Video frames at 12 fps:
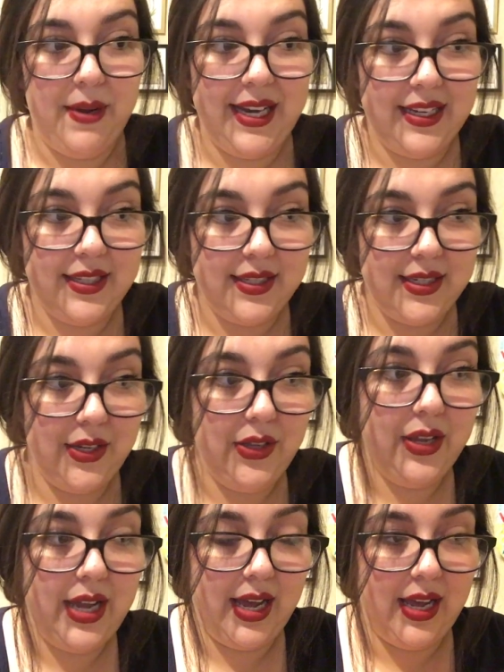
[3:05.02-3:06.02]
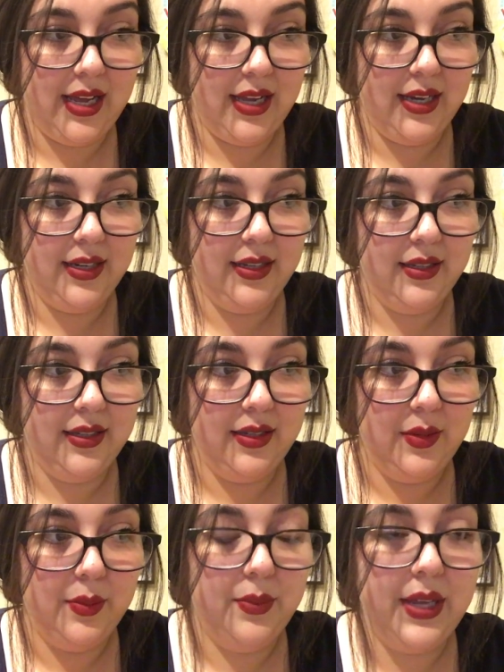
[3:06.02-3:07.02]
but I still had
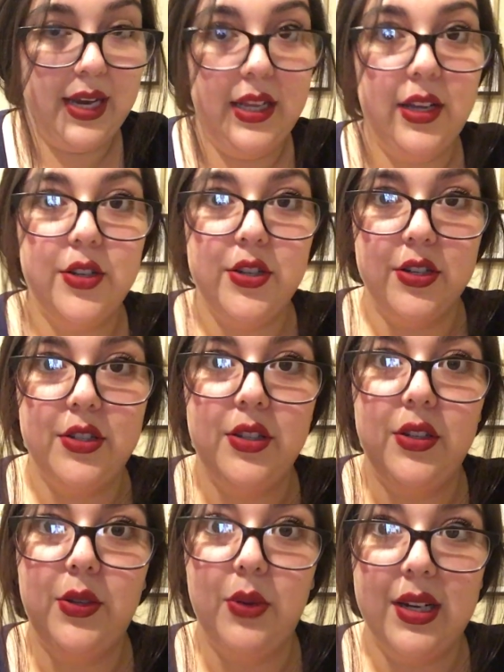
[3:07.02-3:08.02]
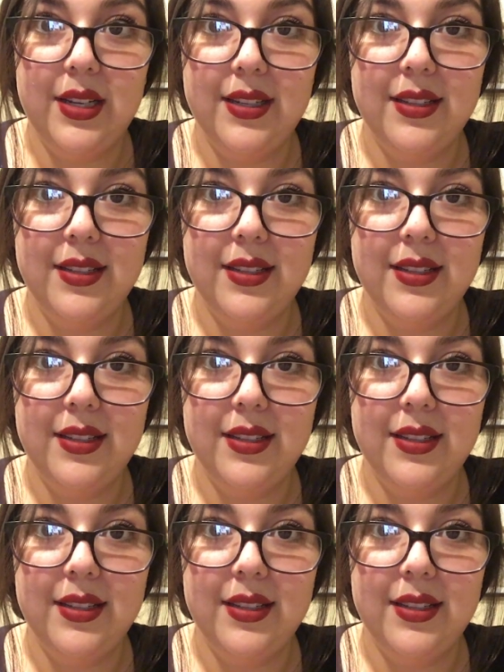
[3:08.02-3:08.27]
planning a church in New York.